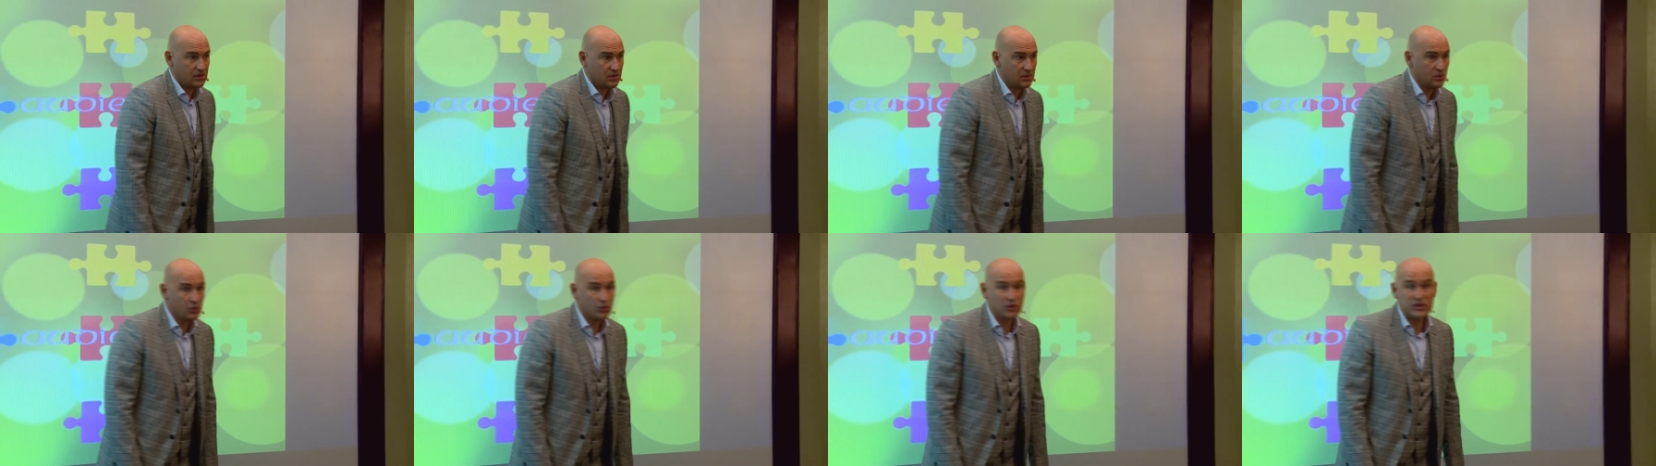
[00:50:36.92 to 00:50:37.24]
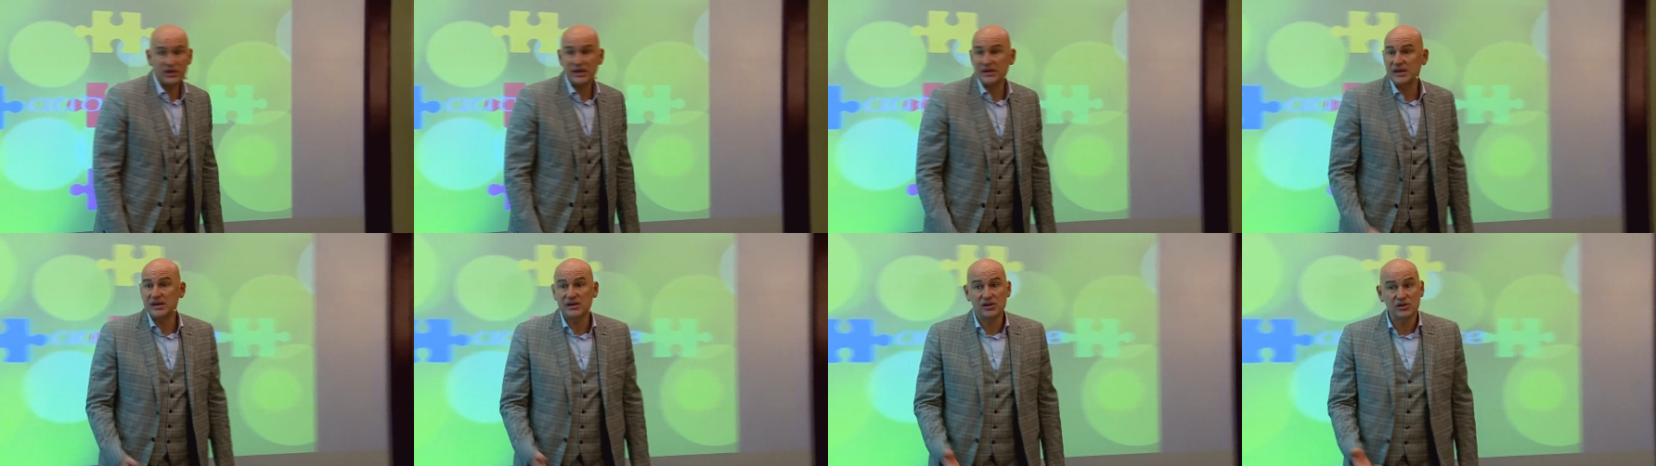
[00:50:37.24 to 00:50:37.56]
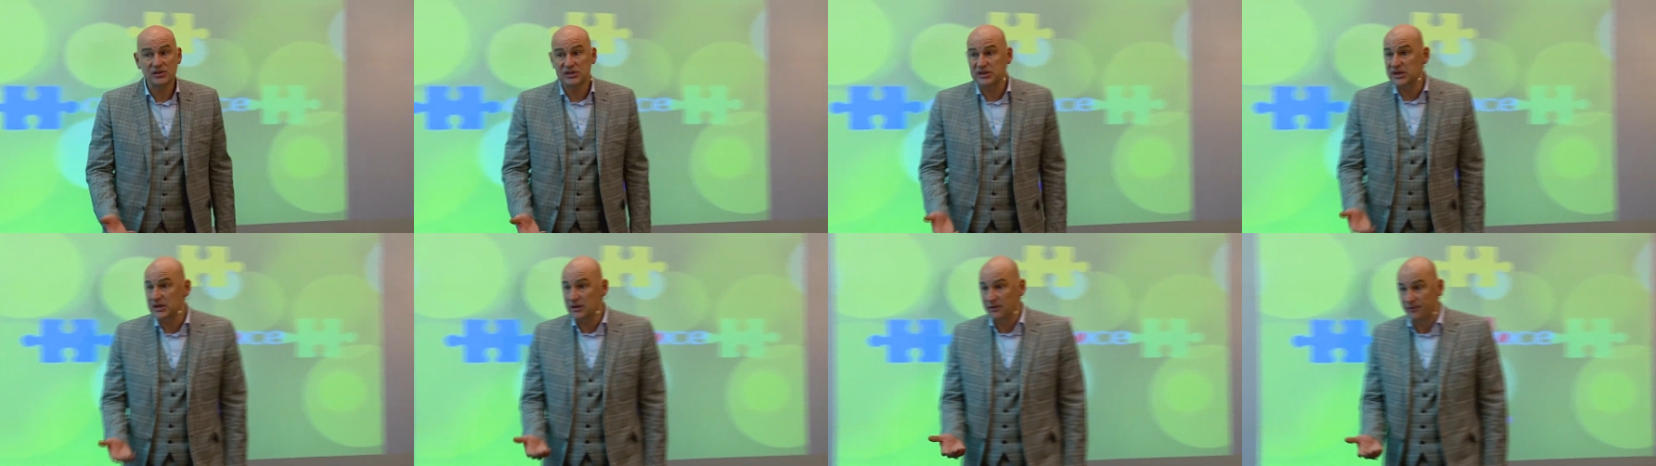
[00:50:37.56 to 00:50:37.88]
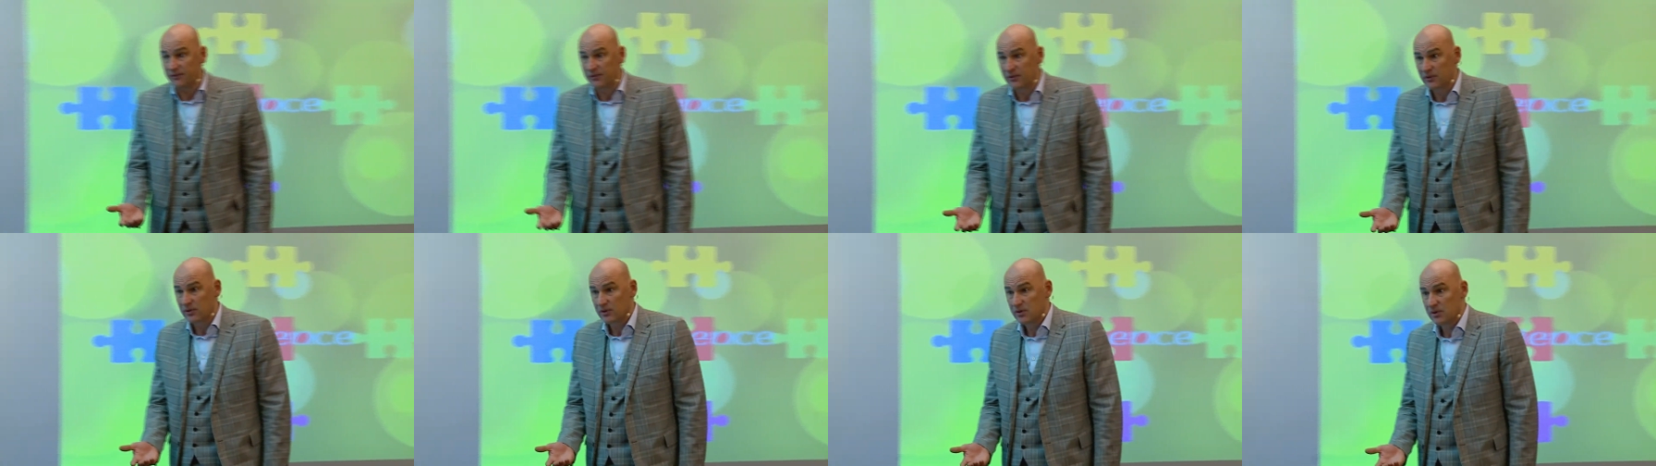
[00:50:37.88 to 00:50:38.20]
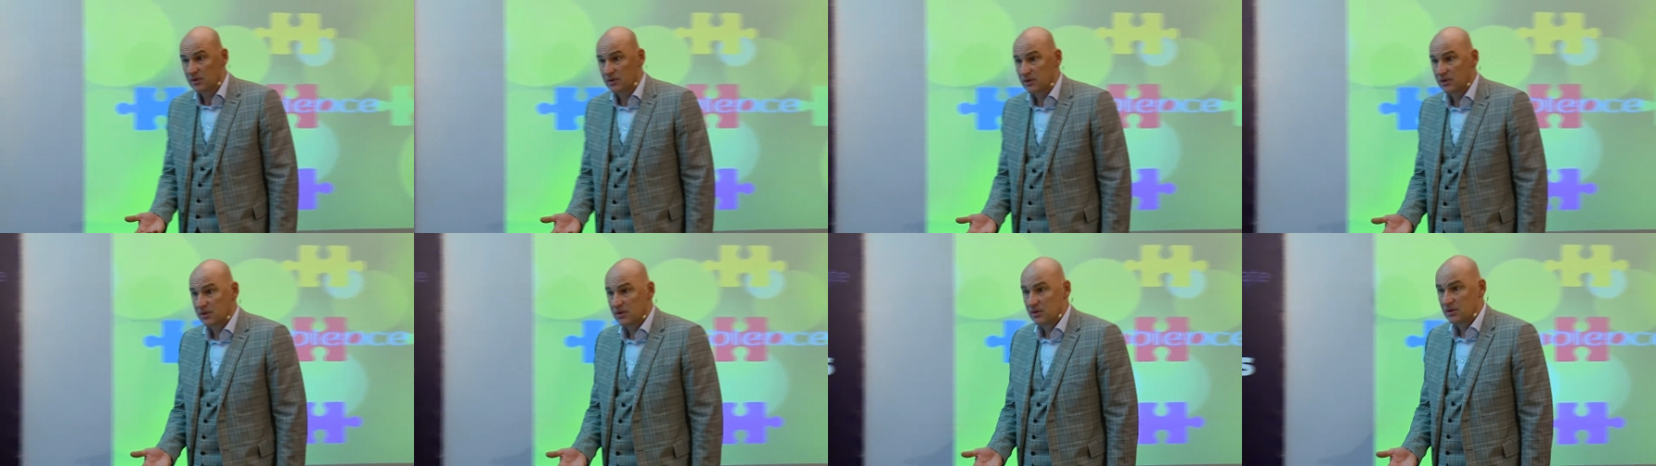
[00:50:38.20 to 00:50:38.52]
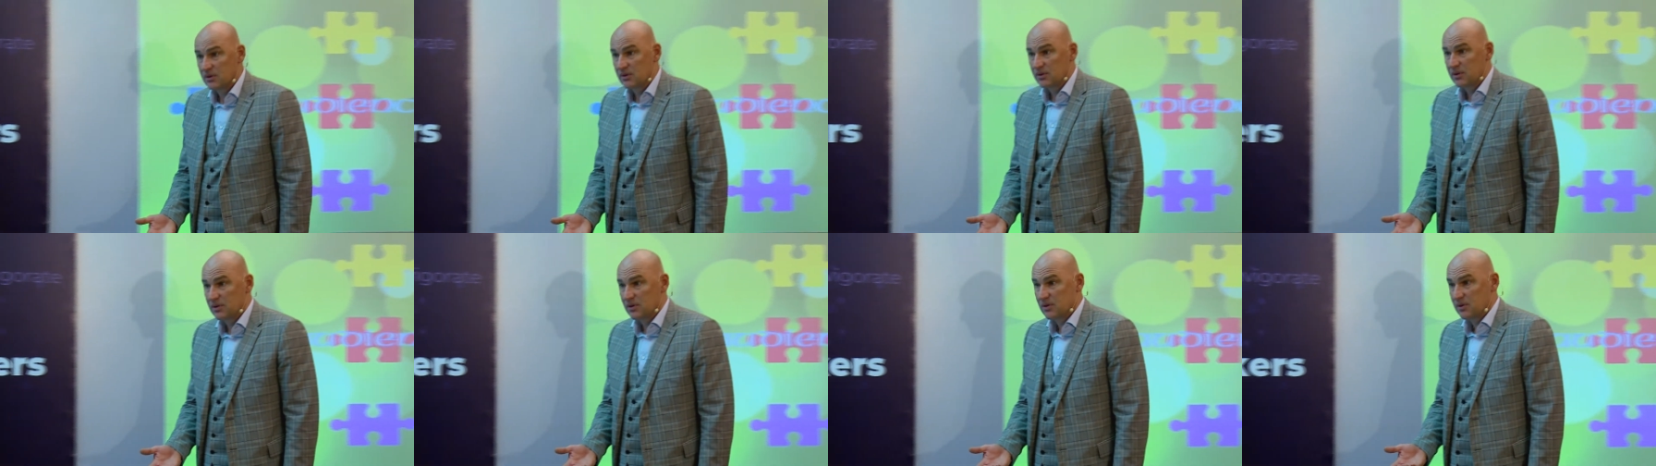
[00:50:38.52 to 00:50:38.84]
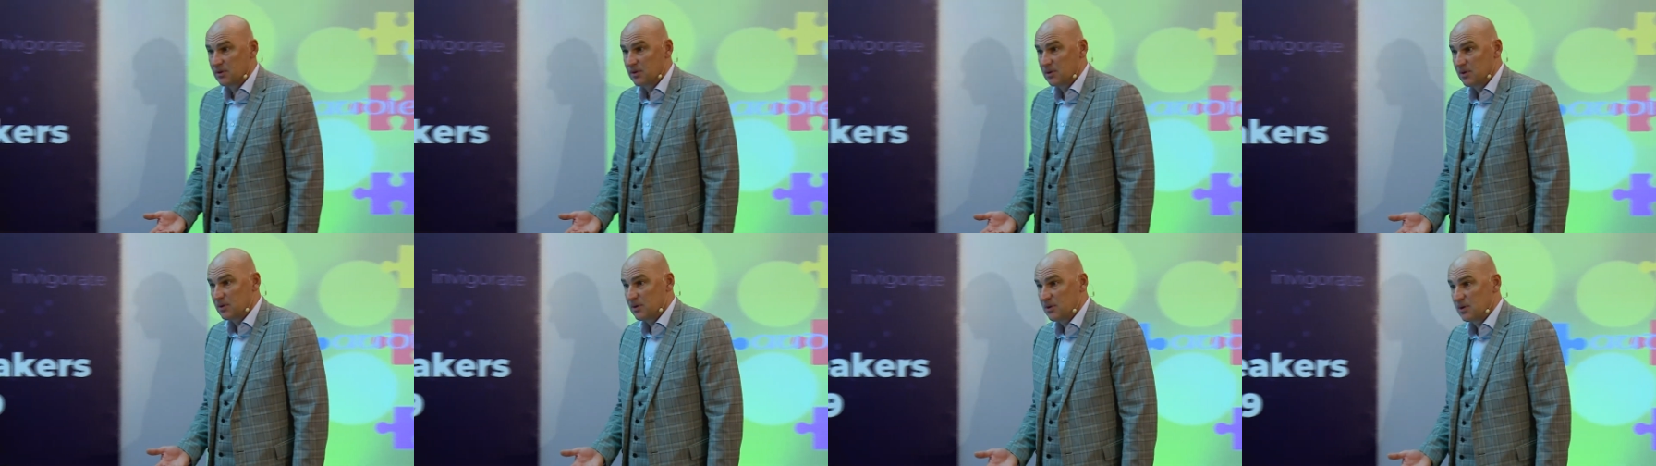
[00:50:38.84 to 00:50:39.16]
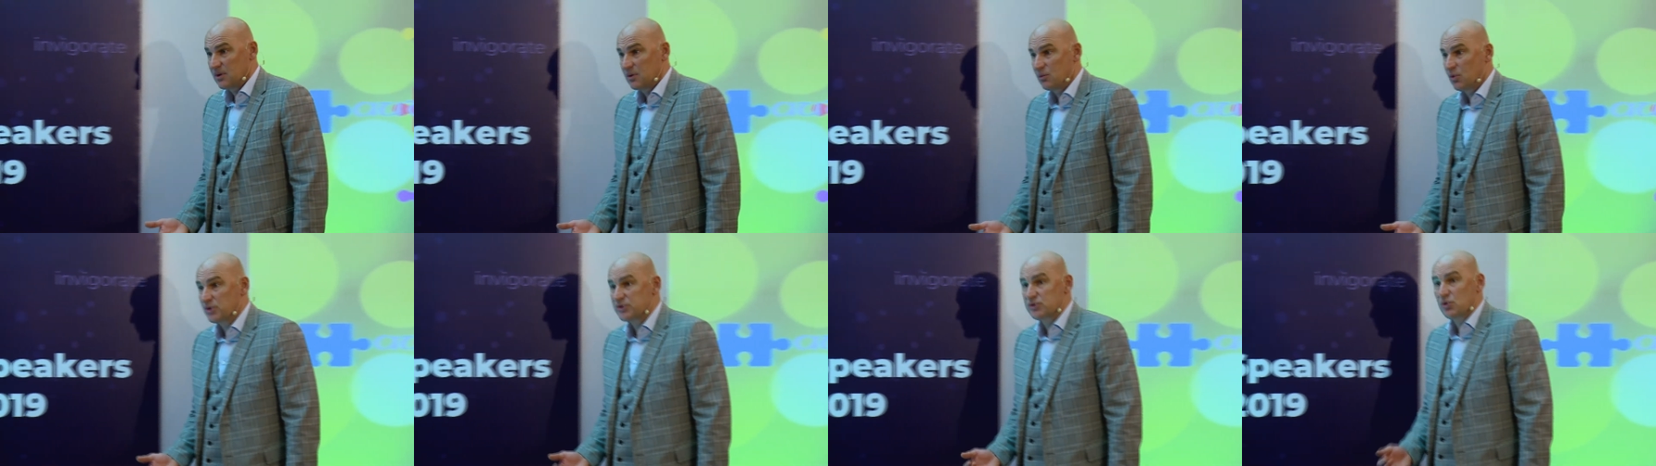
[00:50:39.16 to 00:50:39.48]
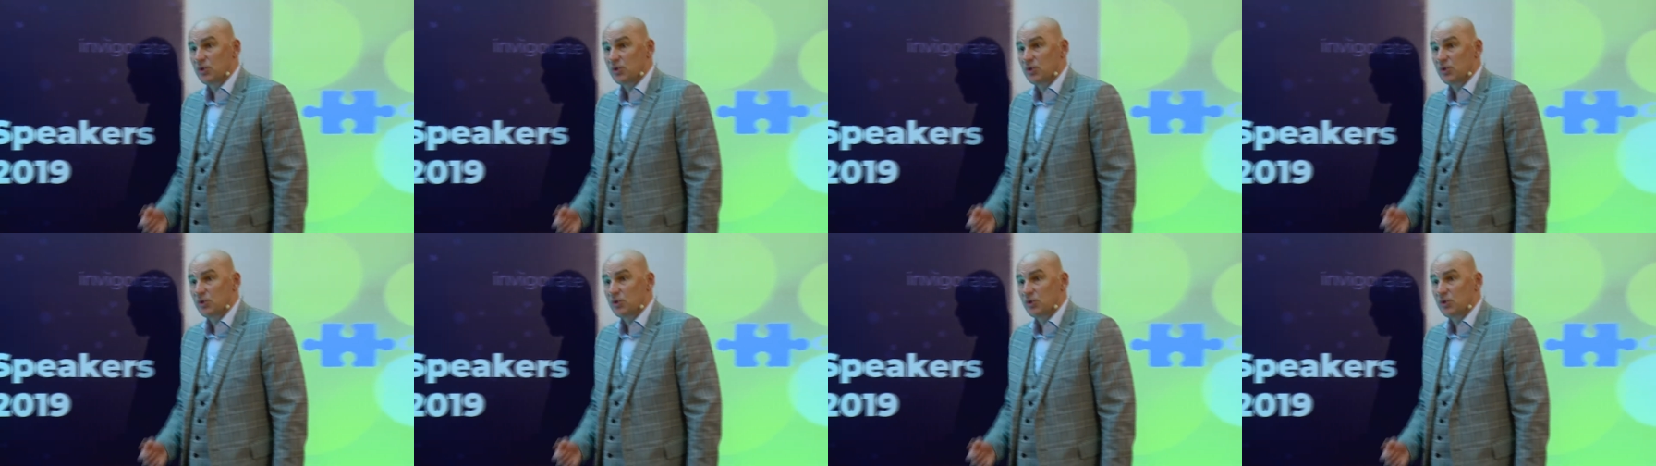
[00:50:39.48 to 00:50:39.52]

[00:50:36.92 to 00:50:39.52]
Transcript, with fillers: What did they receive? Was